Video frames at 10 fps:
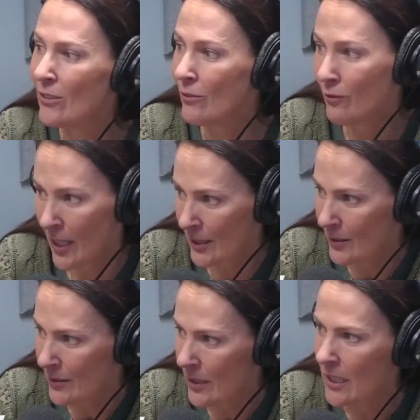fun.
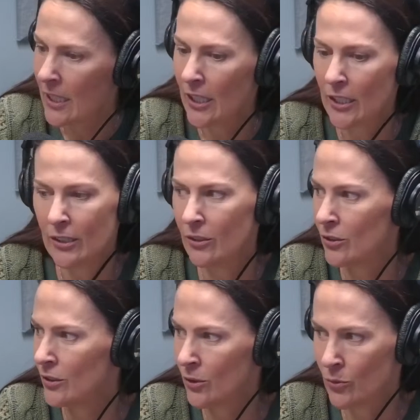
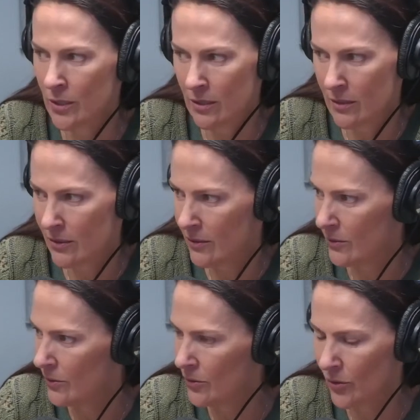There was,
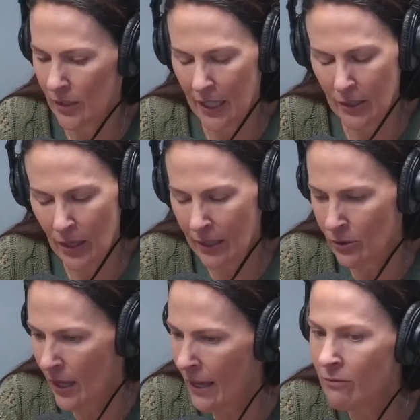
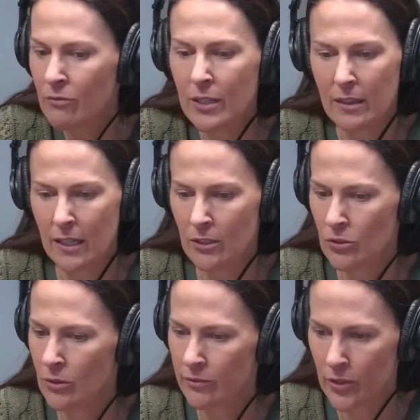everything
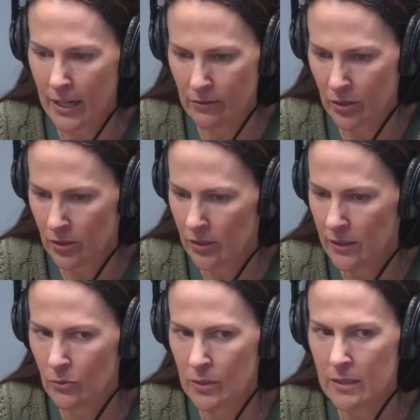took forever.
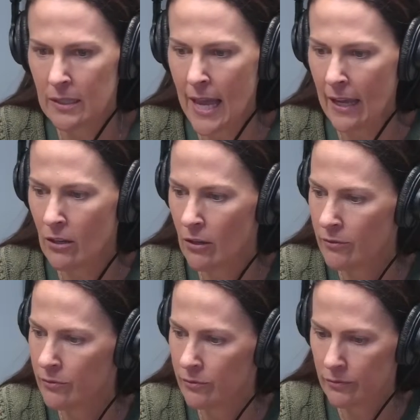There was lack
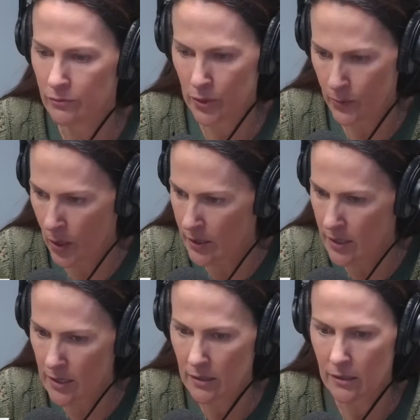of
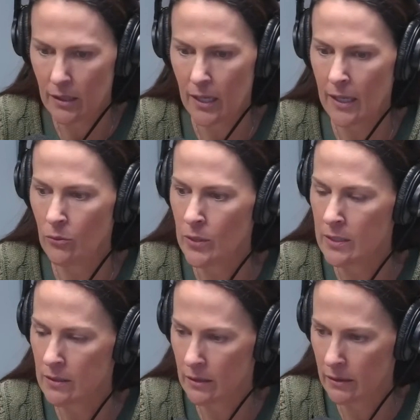response. It
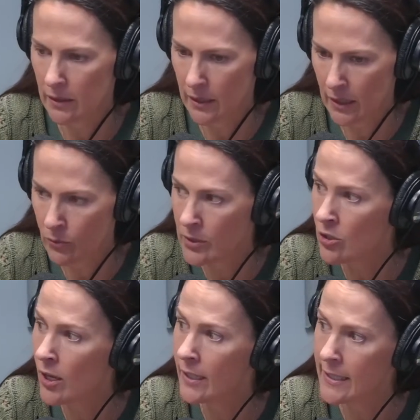was
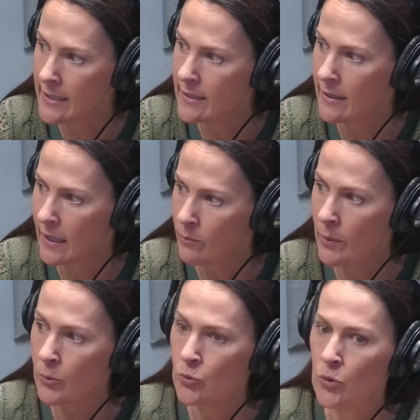not an easy thing.
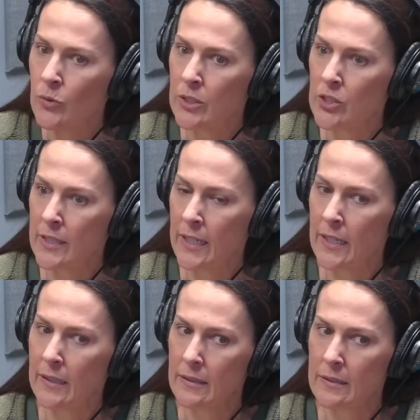People don't
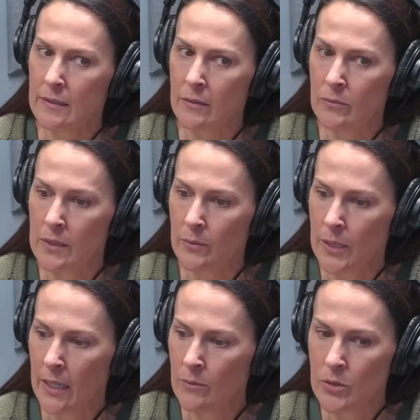understand
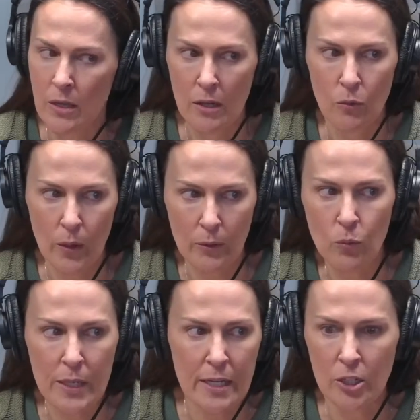sometimes what
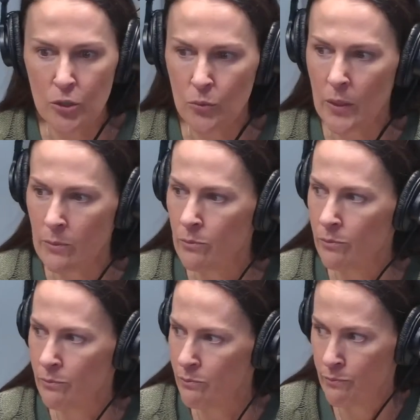we are doing
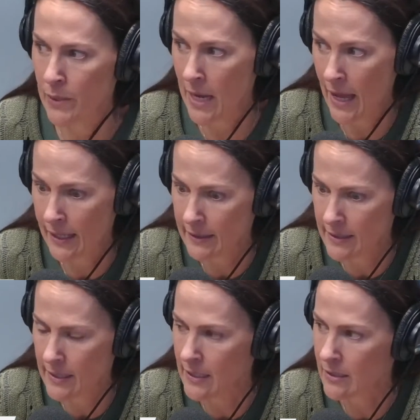behind the
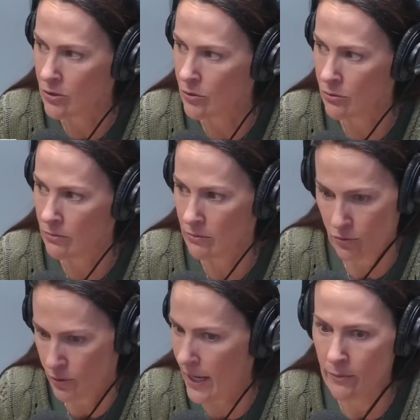scenes to
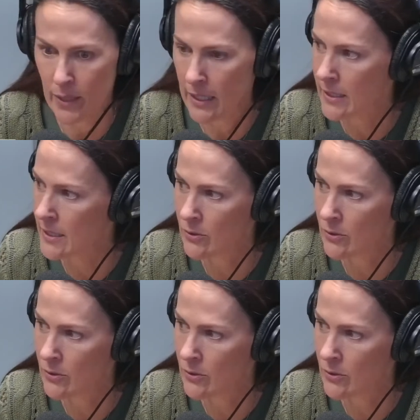try to make a deal